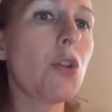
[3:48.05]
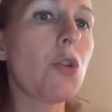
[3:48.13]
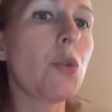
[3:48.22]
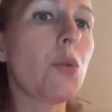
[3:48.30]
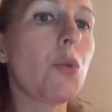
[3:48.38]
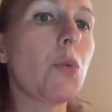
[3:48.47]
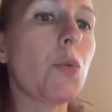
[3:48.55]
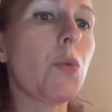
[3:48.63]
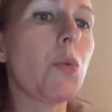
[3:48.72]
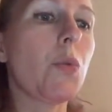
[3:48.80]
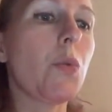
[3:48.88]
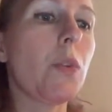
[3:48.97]
to
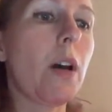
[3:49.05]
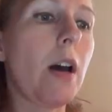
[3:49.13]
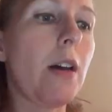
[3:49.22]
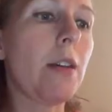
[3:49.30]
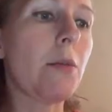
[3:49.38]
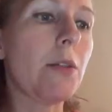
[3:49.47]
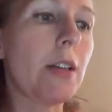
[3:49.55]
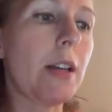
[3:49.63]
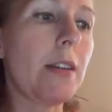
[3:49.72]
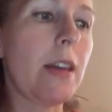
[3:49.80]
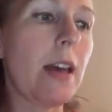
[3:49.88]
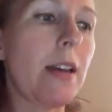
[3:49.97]
that were
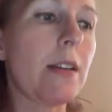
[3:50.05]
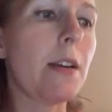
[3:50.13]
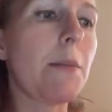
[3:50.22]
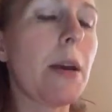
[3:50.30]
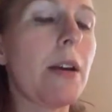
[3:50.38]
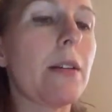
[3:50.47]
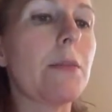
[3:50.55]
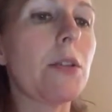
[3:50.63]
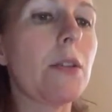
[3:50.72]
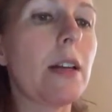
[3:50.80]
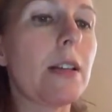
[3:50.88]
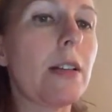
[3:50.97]
done then, compare them
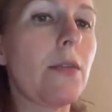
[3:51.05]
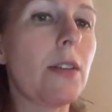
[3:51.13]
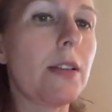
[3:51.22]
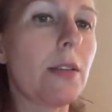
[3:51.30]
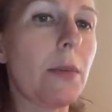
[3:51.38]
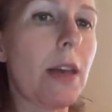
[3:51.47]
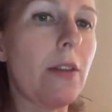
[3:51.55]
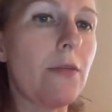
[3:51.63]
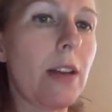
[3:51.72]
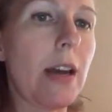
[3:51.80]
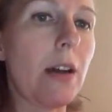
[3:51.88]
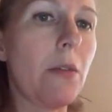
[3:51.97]
to the activities that we have
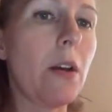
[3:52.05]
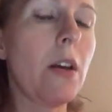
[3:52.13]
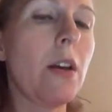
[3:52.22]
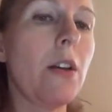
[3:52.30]
now,